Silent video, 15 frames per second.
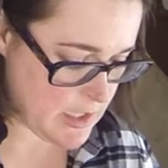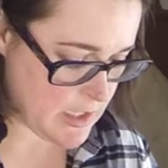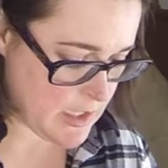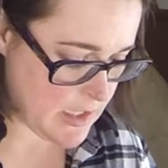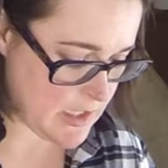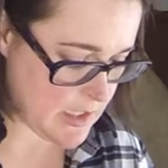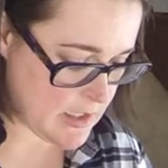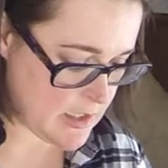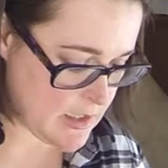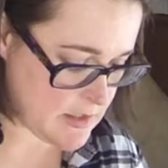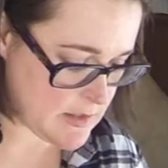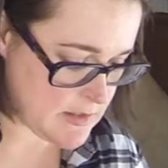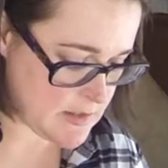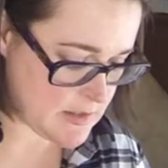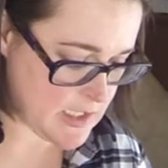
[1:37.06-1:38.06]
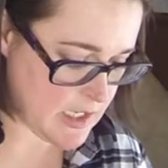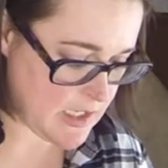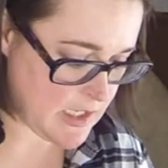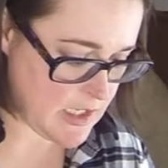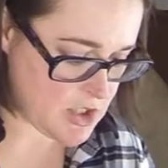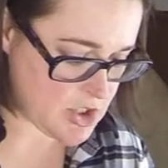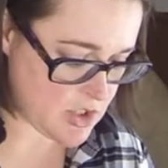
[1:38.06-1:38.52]
is take
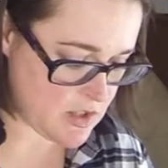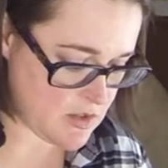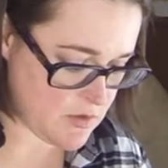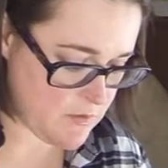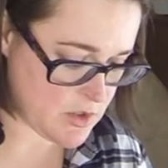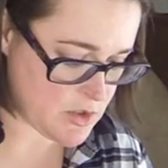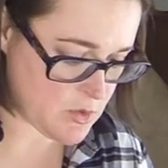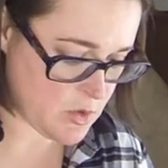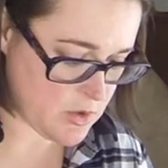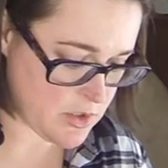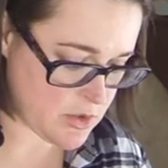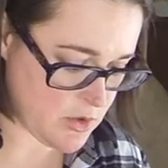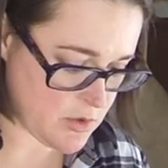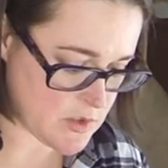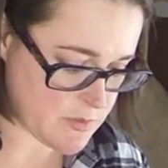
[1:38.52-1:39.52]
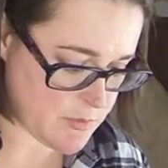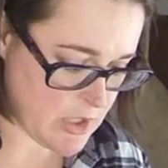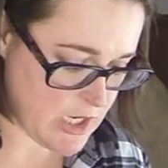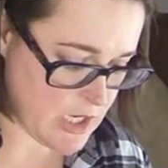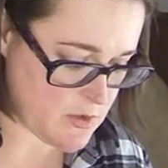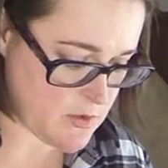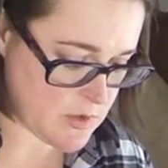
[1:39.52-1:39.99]
each individual little
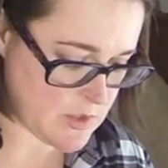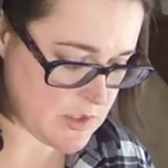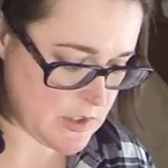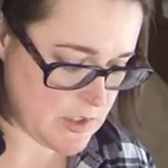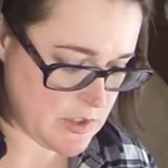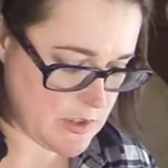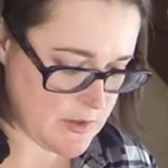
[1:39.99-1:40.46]
sprout.